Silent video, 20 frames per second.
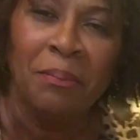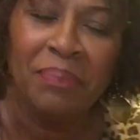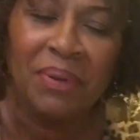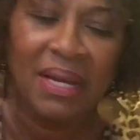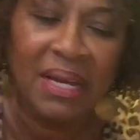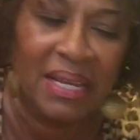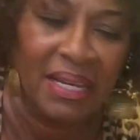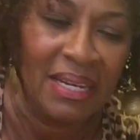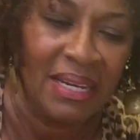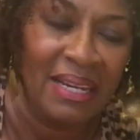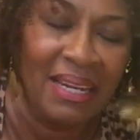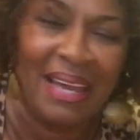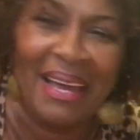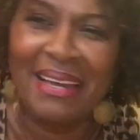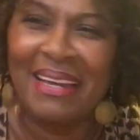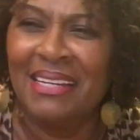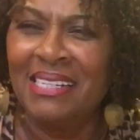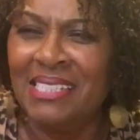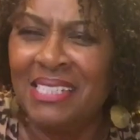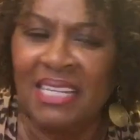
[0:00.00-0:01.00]
but
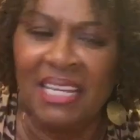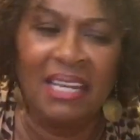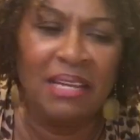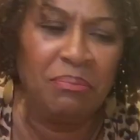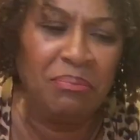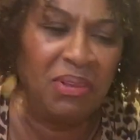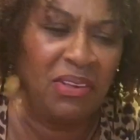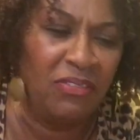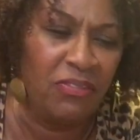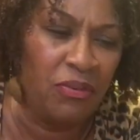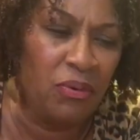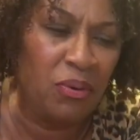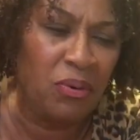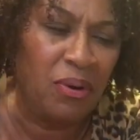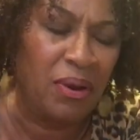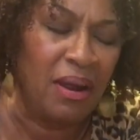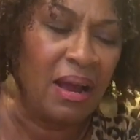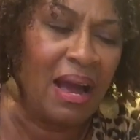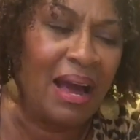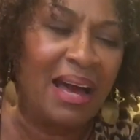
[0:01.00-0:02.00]
like I said
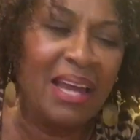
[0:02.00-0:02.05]
before,